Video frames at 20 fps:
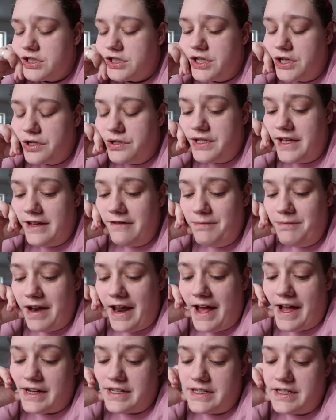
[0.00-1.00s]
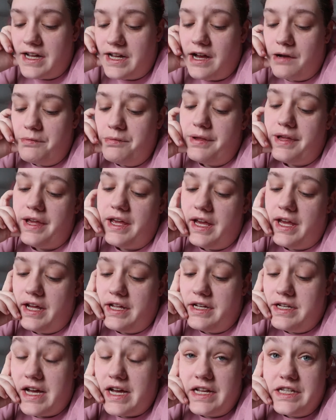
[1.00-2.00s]
so they've been acting up
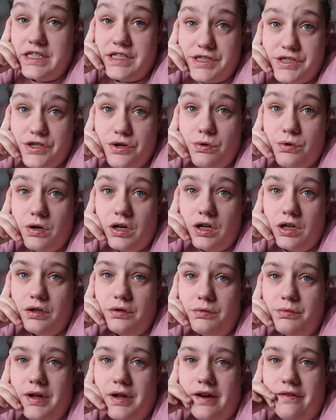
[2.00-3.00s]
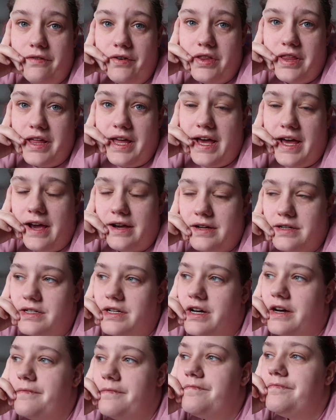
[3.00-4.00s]
and I snore whenever they
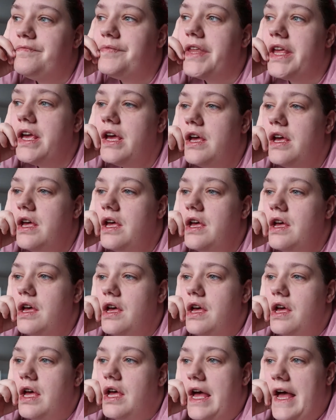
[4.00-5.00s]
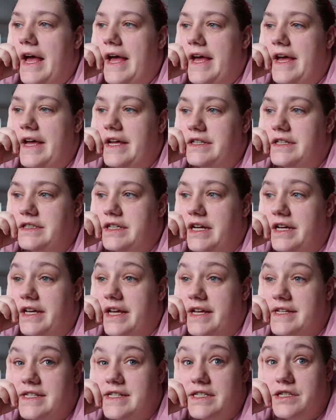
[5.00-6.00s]
act up. And
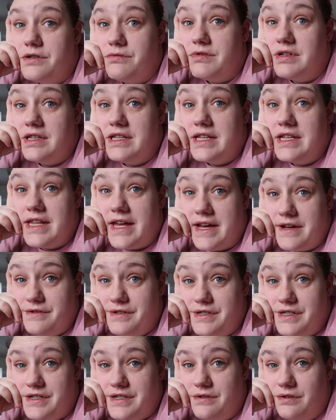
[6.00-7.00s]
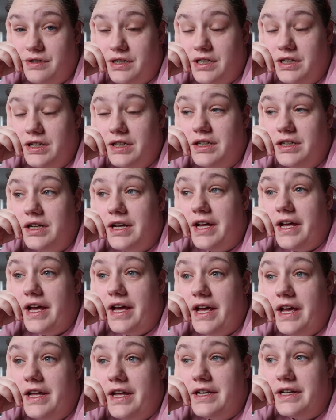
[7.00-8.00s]
I guess it's a really loud snore
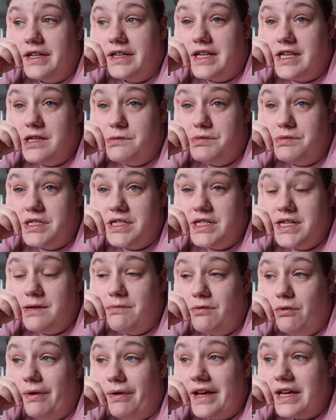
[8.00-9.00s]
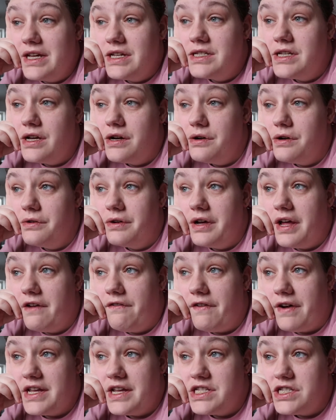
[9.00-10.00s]
and it keeps Tim awake. So
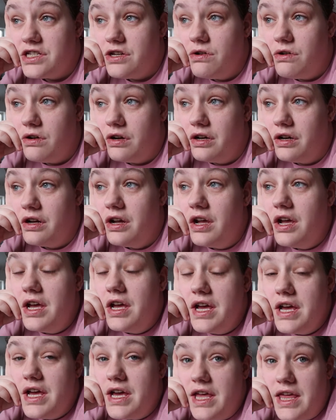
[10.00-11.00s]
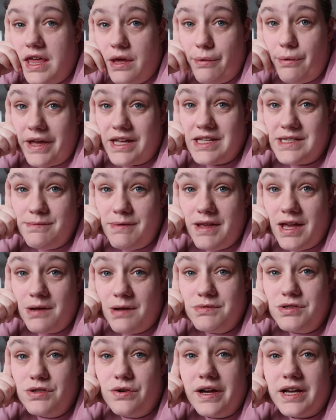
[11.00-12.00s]
if I snore, he wakes me
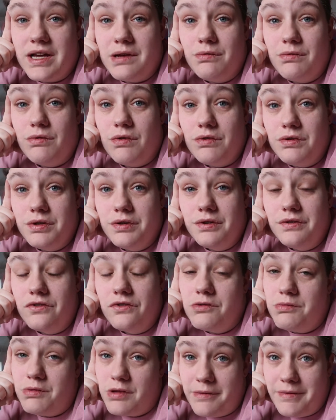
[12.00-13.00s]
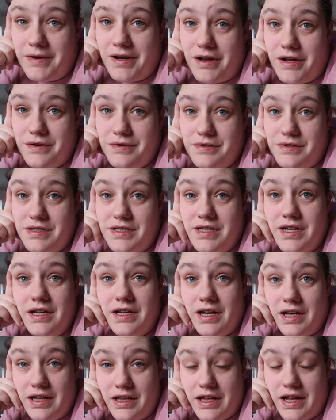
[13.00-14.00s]
up so I can roll over, blow my nose,
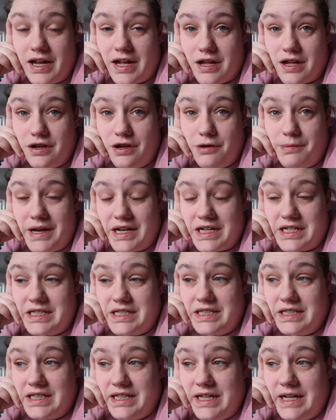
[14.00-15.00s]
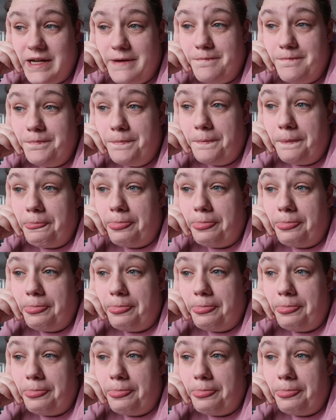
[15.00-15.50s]
and then I can go back to sleep.